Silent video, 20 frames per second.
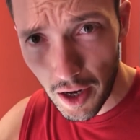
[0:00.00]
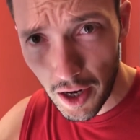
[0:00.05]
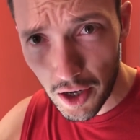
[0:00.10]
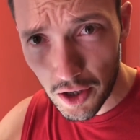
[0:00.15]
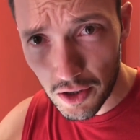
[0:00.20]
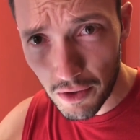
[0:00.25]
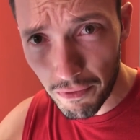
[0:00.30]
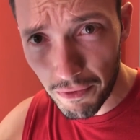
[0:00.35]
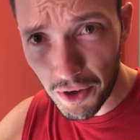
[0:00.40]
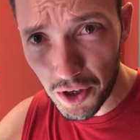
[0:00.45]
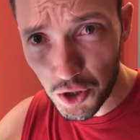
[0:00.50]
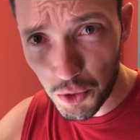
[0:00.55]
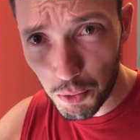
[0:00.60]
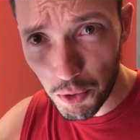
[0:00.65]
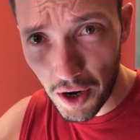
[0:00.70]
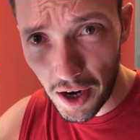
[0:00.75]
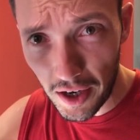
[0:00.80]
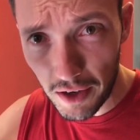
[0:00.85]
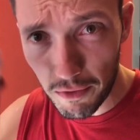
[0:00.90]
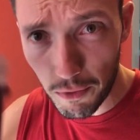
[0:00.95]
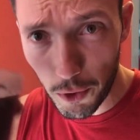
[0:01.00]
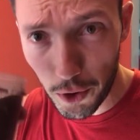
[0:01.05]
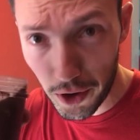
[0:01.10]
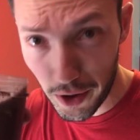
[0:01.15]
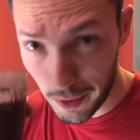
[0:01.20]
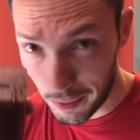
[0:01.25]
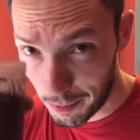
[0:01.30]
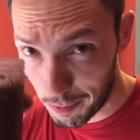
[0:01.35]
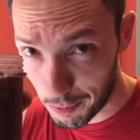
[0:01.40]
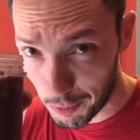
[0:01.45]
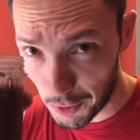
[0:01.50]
Here's the finished product for you.